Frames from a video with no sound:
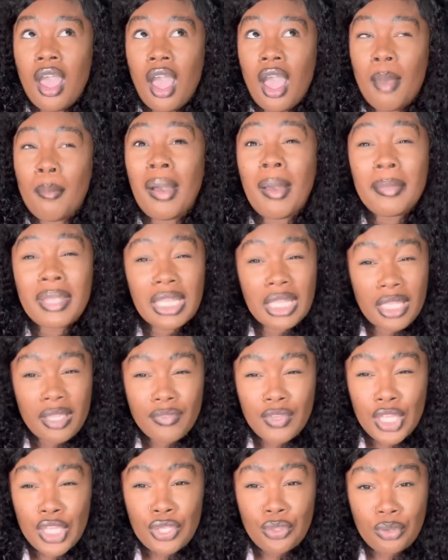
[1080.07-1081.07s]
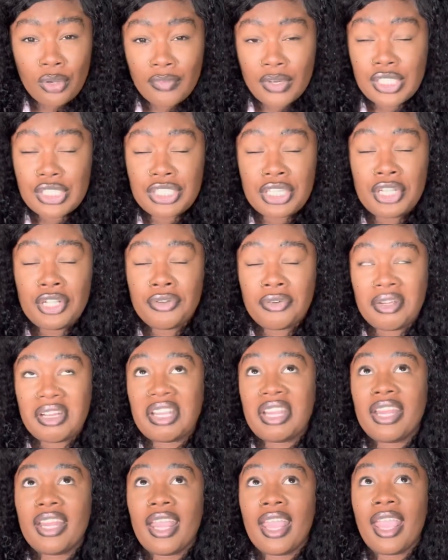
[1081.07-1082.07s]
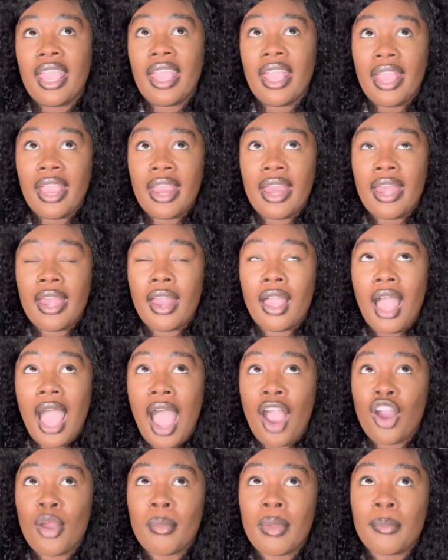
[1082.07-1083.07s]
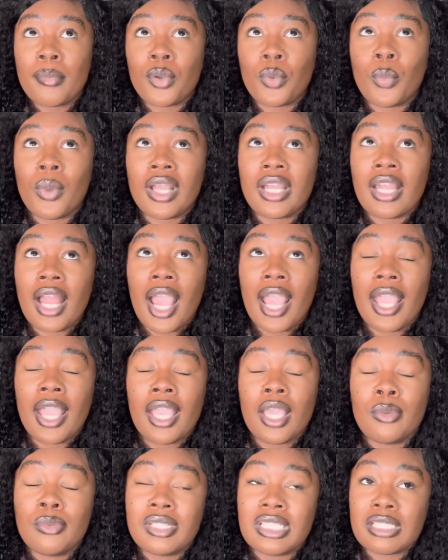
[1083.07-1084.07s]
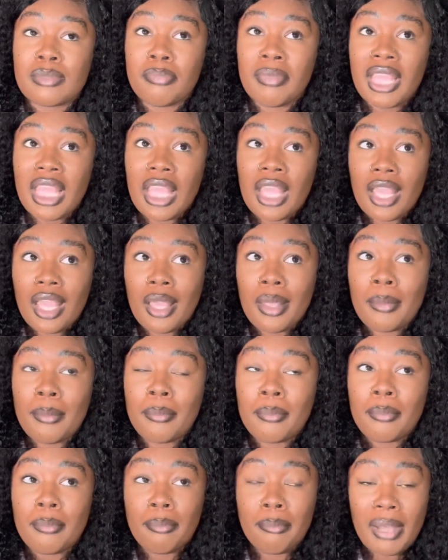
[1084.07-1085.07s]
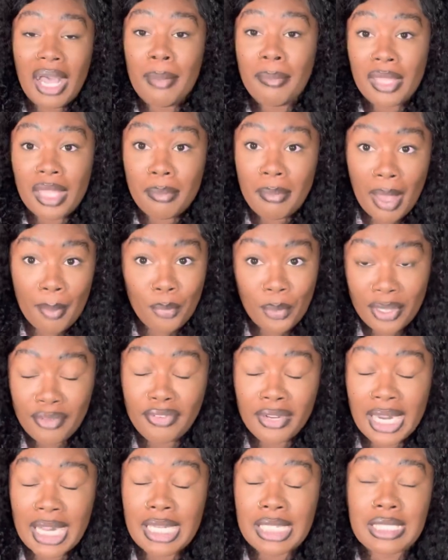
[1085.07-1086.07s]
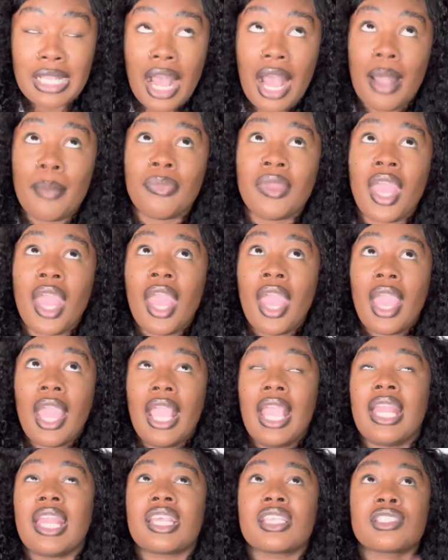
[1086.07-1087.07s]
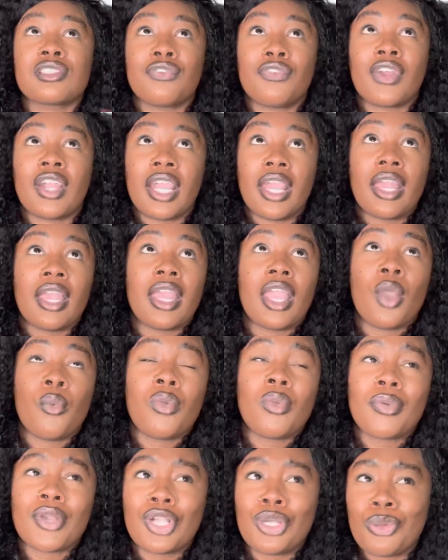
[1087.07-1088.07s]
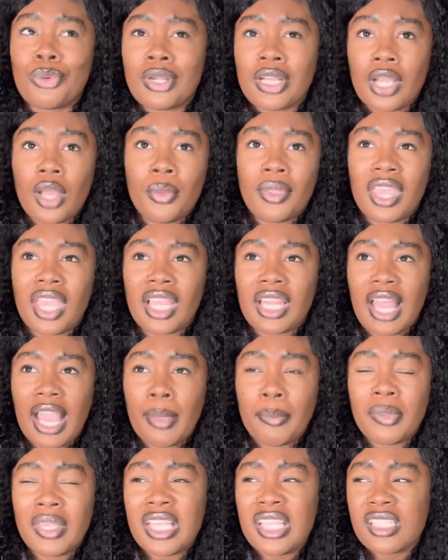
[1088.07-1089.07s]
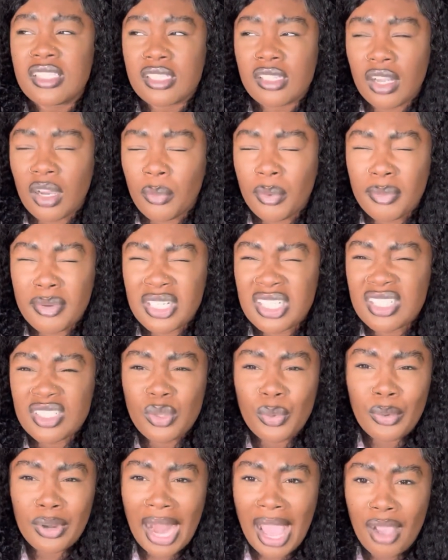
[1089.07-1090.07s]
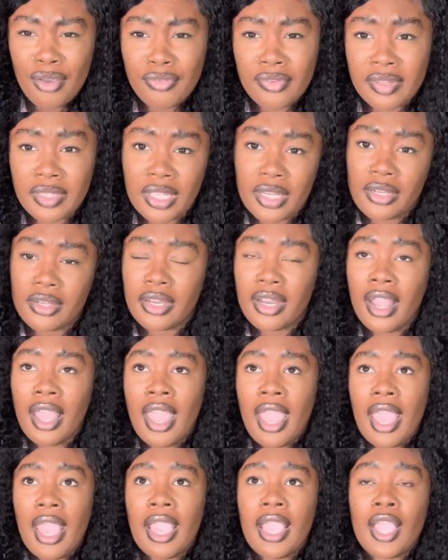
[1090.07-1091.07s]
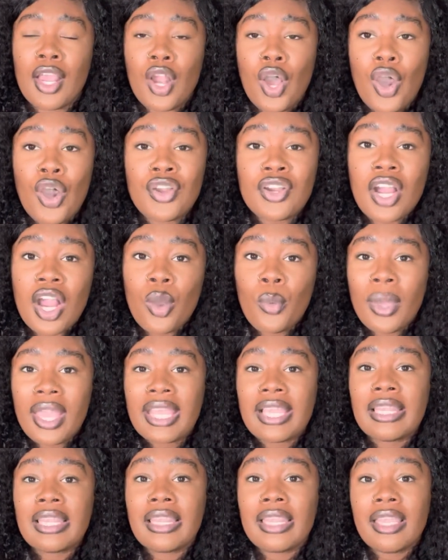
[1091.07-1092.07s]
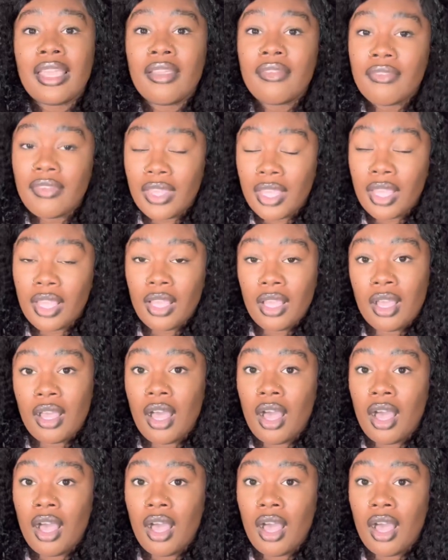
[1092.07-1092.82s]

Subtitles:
University Green. And I remember one night, it was me, Bummy, my boyfriend at the time, and his friend, and we were going to go get like pizza. We were just going out for dinner, and on our way leaving